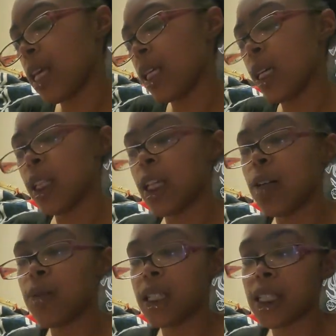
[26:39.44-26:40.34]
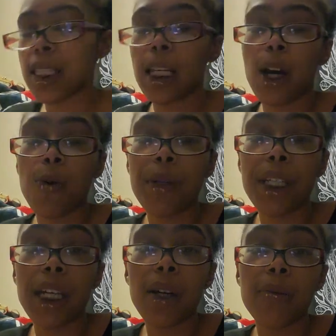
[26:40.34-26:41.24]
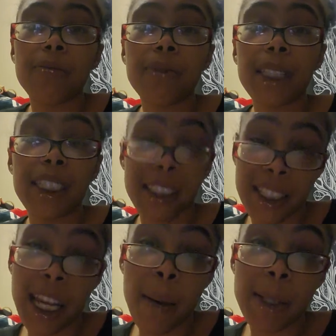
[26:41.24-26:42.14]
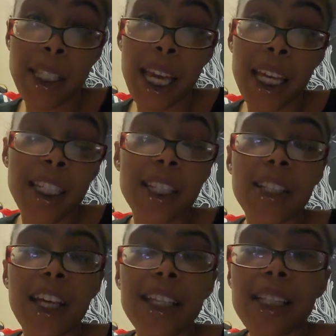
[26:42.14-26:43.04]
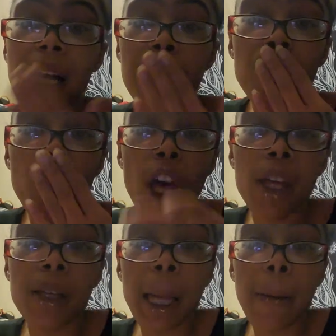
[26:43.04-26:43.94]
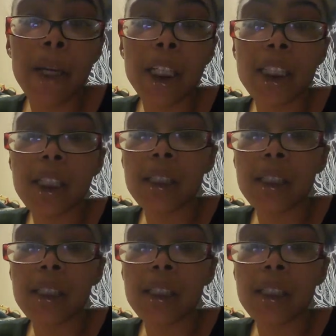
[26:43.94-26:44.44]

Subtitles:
Good luck with this, and I hope it did help. Namaste. Until next time. Peace.